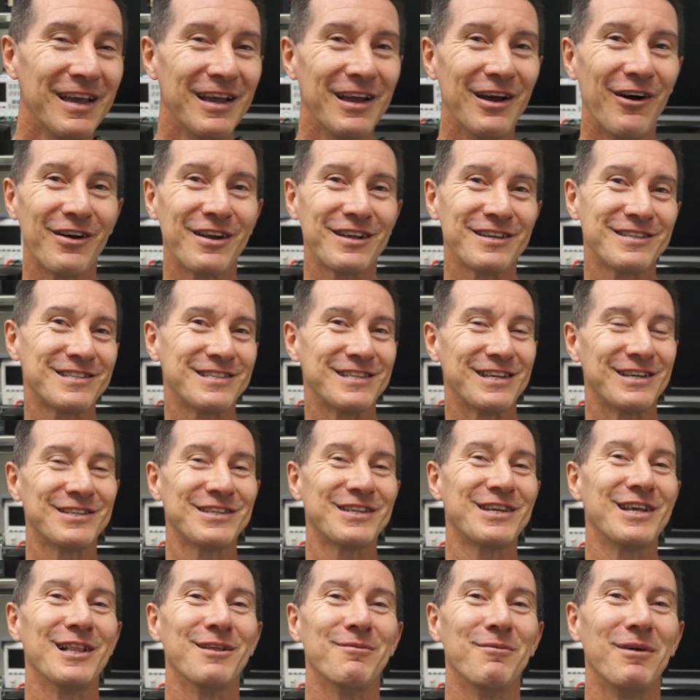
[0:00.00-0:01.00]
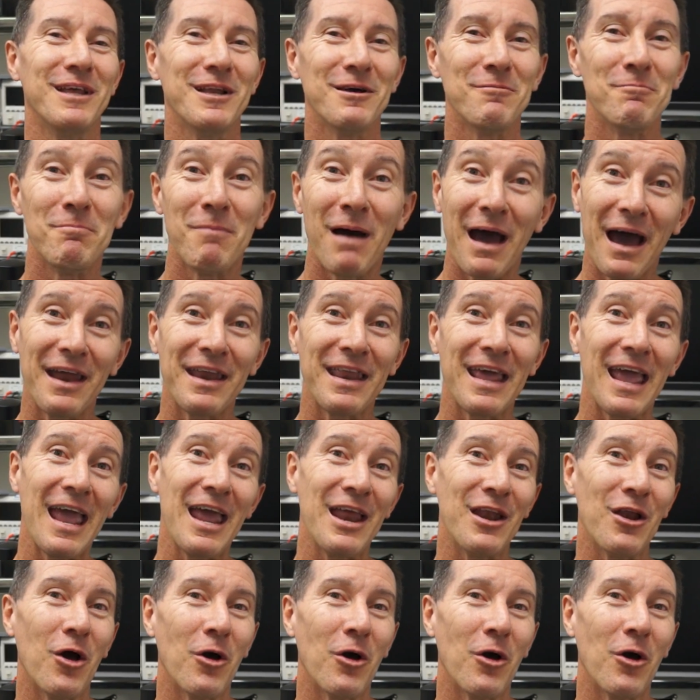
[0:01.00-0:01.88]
on a 6-kilometre mud and